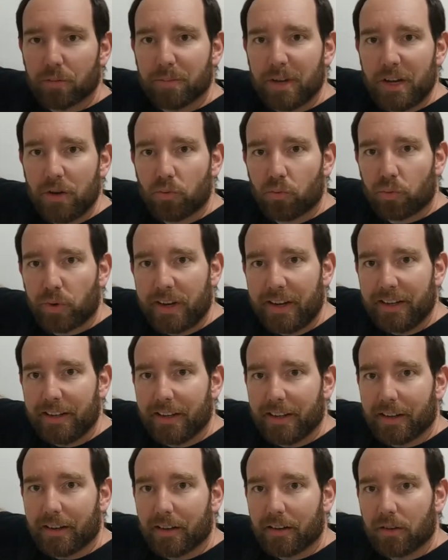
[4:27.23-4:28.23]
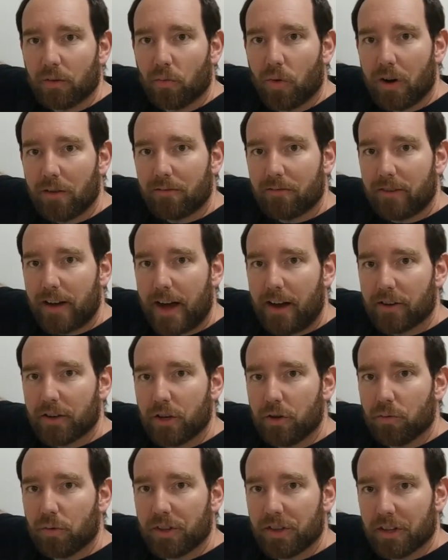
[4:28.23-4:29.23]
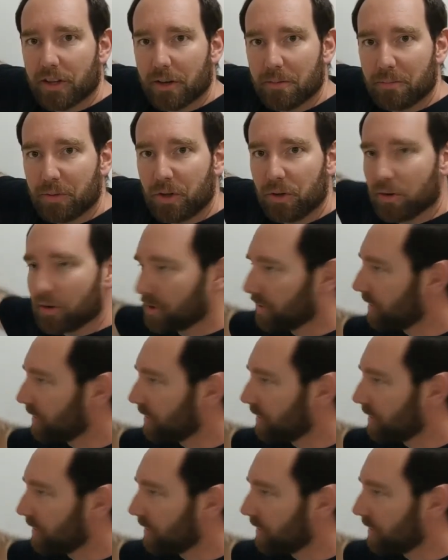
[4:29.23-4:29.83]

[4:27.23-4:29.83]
be reading? What value would the computer